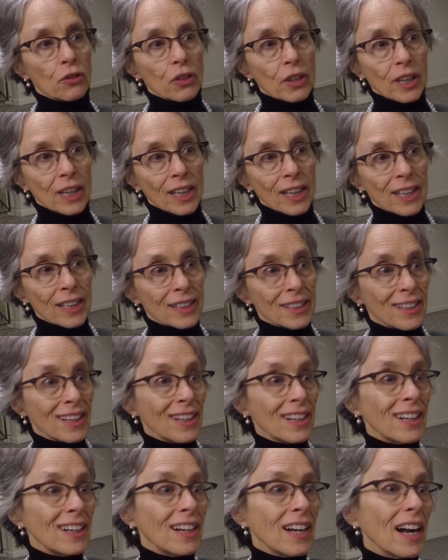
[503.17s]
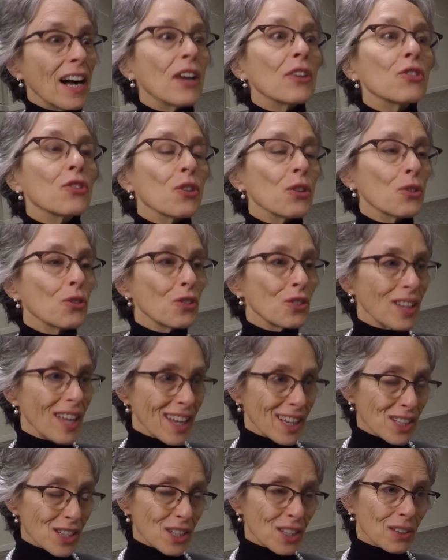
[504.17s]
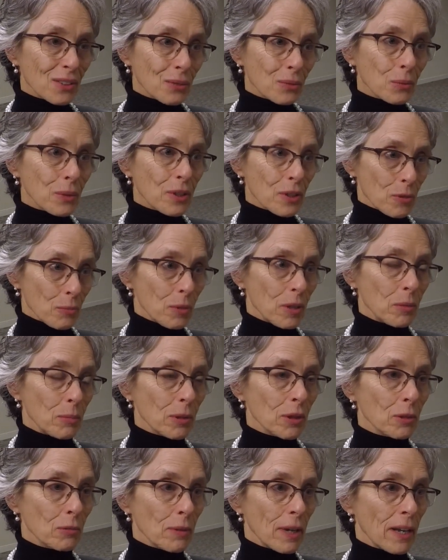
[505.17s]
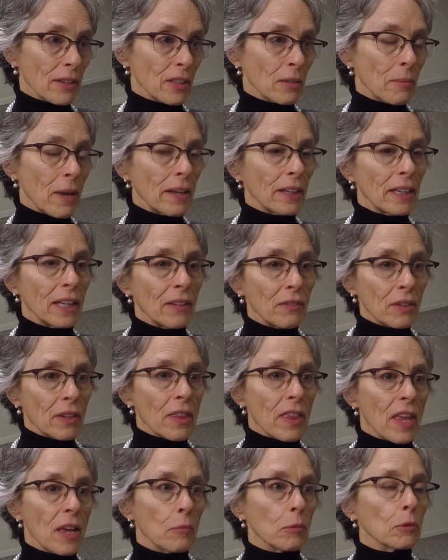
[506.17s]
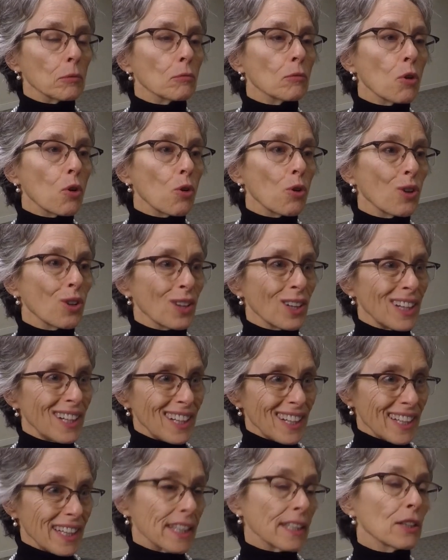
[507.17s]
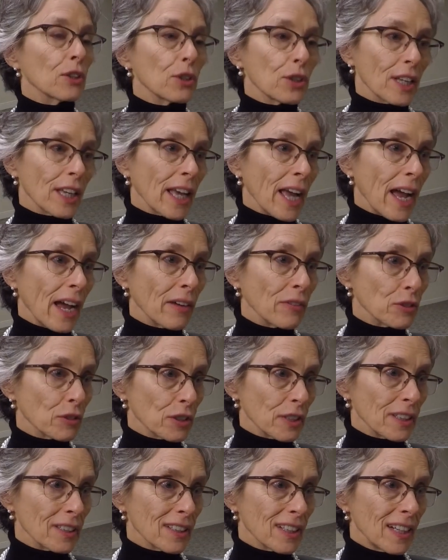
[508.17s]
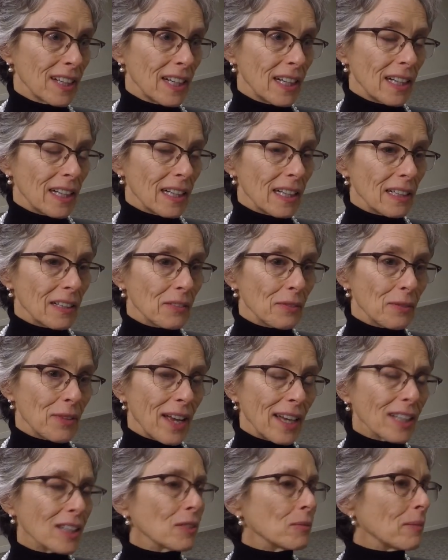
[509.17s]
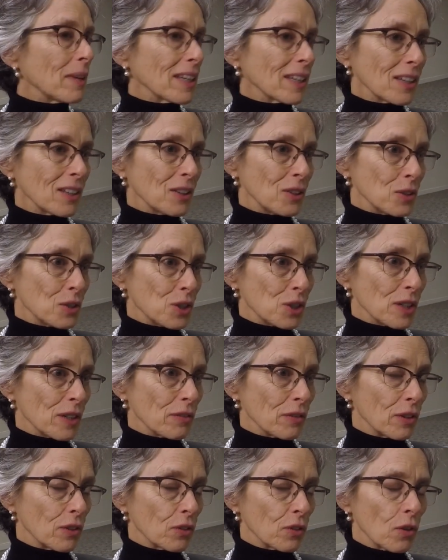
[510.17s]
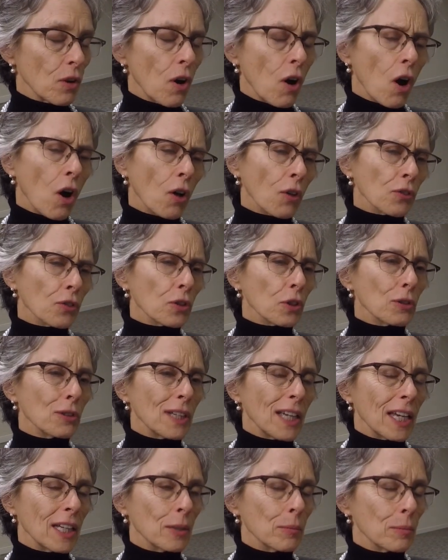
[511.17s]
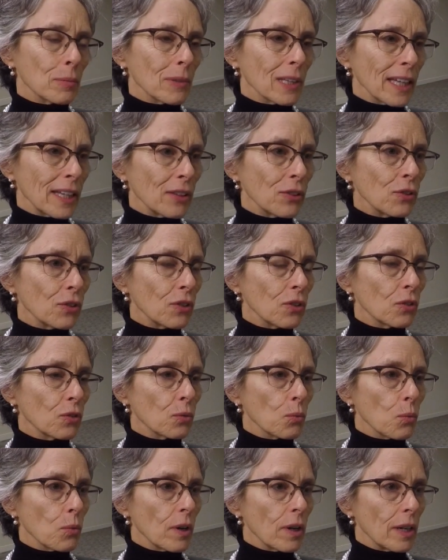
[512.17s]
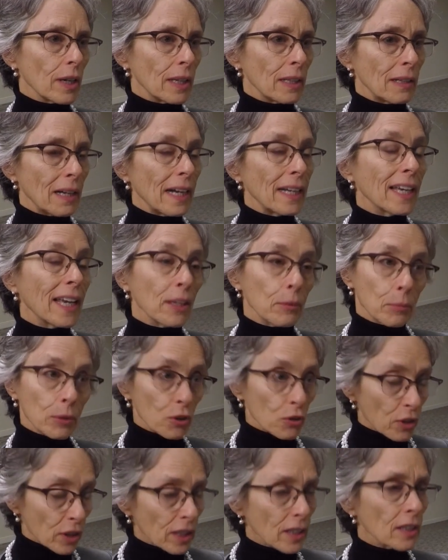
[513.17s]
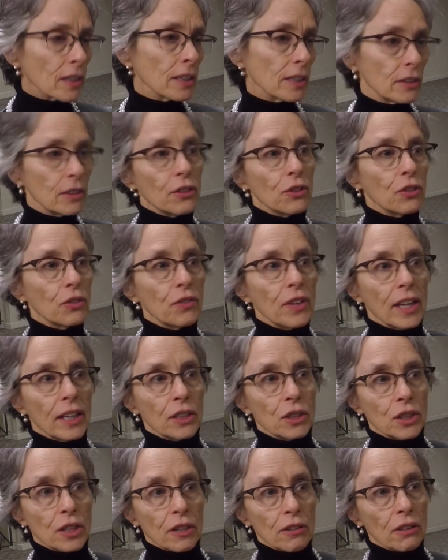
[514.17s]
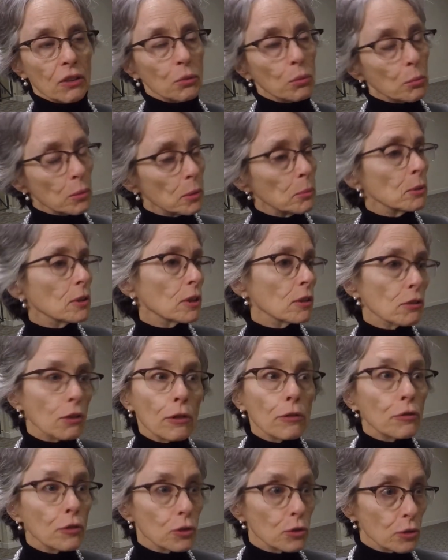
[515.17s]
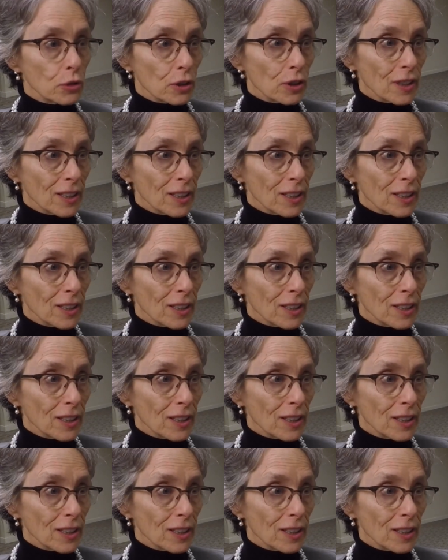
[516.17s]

in association with the people around them, and giving them a role in looking after it. That can make a huge difference. Also creating places, again, particularly in disadvantaged areas, where people can grow food.